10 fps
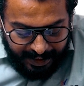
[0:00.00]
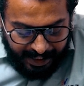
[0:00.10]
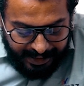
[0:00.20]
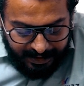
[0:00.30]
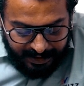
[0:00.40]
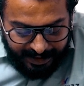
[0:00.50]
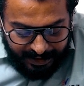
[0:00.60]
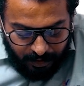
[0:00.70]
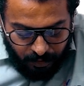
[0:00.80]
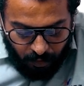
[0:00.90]
client's
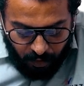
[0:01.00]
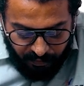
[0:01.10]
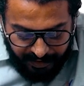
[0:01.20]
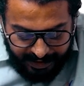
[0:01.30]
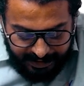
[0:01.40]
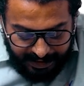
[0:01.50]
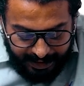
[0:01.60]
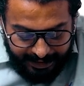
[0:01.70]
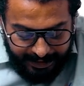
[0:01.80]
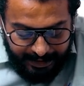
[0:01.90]
right to
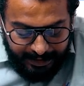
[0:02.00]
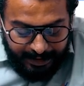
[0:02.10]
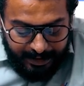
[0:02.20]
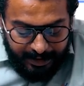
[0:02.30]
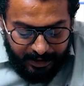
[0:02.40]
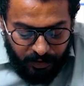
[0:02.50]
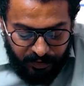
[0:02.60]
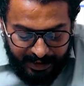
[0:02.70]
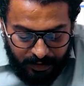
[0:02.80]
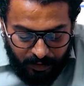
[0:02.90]
confidentiality,
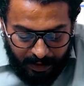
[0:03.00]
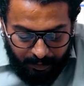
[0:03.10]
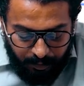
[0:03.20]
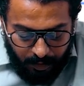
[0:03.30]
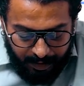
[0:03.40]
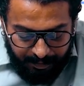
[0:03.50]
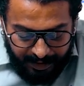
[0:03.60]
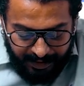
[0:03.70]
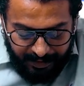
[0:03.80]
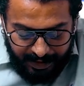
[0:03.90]
duty to
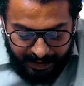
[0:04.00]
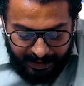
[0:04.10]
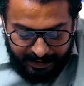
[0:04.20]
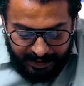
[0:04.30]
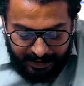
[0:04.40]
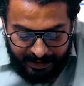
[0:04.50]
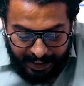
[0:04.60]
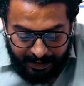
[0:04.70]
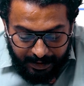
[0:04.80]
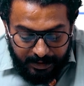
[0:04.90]
comply with the nursing
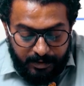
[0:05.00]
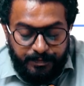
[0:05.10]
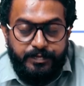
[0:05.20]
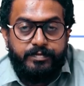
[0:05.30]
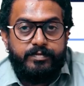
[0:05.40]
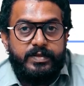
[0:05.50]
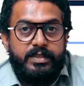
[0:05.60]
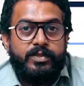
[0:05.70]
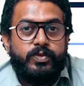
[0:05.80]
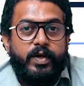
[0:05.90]
standards.
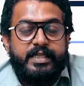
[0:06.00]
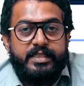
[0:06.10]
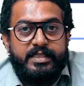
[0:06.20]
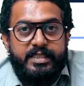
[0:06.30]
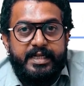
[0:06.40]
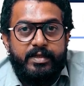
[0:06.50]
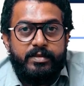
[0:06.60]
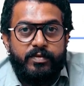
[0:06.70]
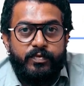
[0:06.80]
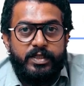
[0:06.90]
So, as I
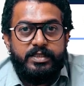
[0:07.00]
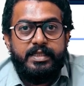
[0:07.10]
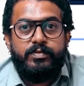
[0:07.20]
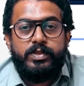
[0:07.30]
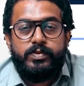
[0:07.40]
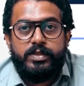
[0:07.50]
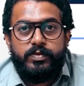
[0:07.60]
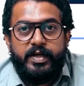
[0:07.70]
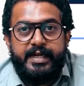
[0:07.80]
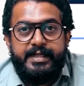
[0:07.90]
said, the first thing which was
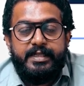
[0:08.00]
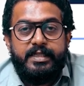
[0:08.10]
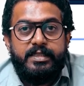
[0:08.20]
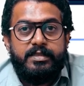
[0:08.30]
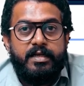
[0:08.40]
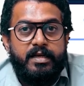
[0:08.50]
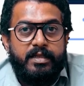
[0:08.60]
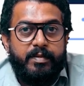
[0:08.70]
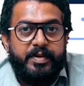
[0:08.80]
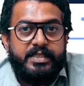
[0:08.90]
violated is
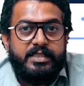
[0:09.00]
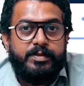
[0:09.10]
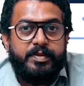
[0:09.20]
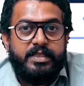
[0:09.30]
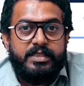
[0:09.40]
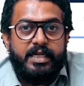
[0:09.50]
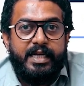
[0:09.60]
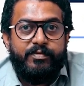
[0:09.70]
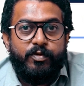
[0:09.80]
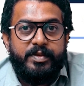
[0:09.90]
the patient's personal
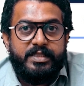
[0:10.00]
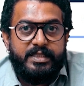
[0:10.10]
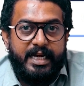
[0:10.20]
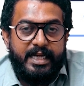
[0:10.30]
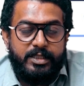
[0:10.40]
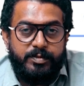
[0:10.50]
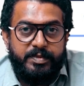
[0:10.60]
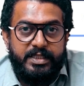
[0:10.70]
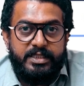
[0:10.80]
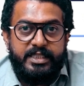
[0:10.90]
information has
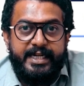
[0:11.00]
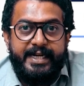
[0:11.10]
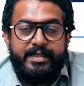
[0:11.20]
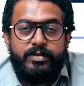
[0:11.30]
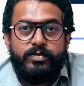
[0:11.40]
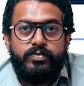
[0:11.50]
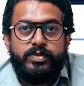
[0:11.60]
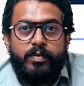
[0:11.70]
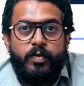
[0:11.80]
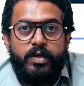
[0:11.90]
been shared to
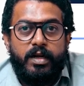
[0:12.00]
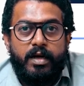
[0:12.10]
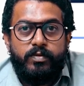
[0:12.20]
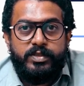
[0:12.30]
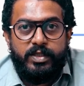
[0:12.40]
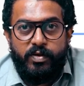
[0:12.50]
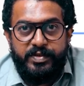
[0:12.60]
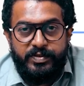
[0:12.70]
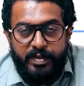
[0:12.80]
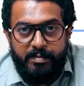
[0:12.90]
someone outside of
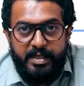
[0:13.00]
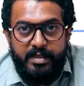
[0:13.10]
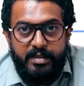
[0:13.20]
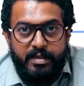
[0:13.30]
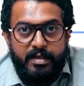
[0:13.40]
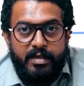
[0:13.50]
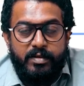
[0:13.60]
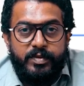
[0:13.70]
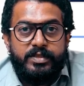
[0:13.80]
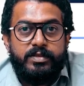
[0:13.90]
his family,
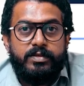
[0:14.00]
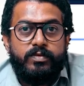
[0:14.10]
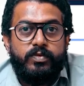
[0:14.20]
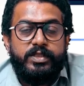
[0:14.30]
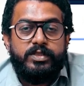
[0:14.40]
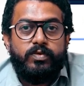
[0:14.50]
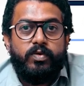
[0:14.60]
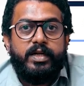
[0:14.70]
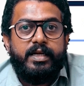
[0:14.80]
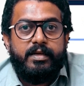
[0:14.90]
who is
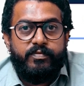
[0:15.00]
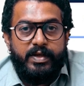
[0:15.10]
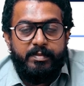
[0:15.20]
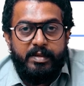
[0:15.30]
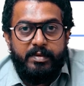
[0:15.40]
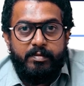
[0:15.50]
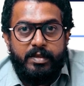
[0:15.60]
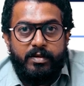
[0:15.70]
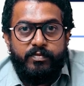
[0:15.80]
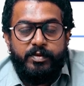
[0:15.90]
not a family
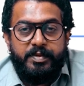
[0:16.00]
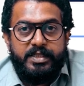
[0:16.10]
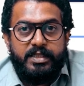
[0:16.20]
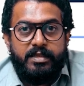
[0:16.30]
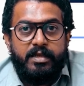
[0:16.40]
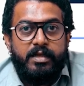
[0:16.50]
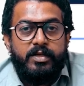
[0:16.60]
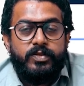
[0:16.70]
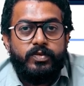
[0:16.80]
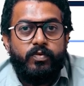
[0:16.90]
member of the patient.
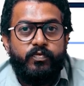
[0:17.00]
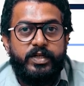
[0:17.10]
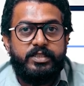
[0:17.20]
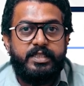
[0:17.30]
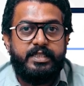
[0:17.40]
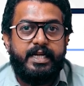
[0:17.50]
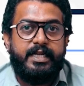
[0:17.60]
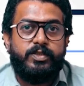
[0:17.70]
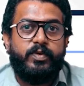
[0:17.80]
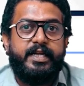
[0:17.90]
So, first thing that
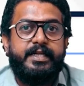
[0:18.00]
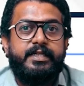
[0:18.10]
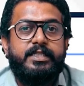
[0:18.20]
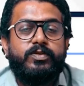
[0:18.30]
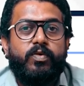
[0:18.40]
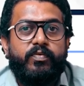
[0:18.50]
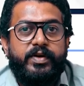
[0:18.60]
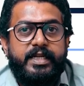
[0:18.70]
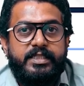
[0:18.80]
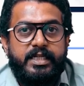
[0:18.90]
has violated is
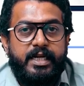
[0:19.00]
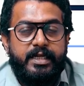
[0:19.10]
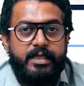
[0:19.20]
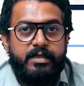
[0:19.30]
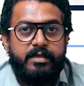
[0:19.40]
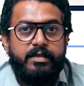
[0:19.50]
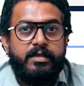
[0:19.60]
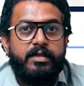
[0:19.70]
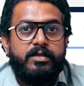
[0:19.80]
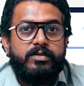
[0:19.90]
confidentiality.
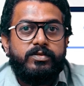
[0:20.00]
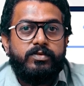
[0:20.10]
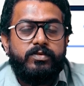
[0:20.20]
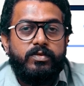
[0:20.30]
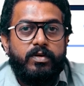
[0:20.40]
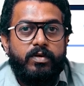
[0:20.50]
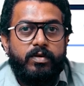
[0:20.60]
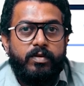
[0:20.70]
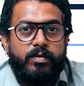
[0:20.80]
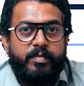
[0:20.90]

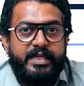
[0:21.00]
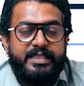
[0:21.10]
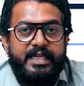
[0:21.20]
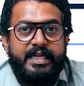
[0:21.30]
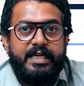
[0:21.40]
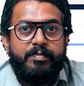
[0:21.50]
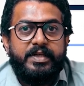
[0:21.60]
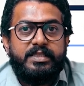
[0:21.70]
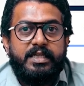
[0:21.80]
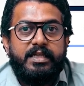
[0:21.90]
So, by sharing a
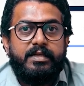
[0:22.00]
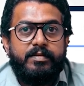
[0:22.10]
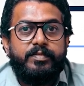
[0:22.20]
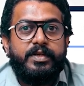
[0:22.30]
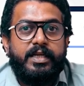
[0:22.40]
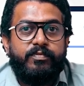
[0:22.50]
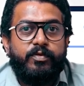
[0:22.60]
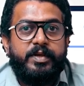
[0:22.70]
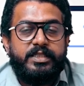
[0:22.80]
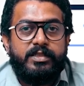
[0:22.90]
personal
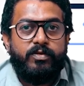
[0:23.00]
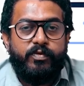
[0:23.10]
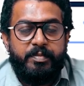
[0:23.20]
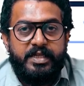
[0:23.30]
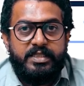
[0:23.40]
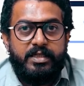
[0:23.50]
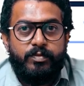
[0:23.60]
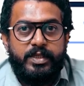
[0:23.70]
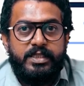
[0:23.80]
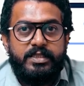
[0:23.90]
information of a
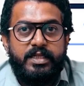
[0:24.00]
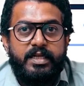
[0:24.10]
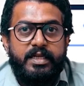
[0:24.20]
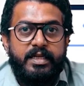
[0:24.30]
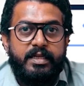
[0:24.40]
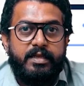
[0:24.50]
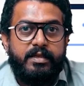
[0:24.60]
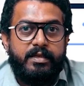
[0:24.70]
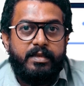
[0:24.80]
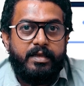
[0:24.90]
patient means
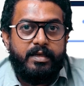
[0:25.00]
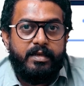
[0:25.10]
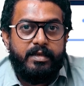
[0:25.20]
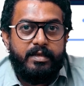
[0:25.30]
the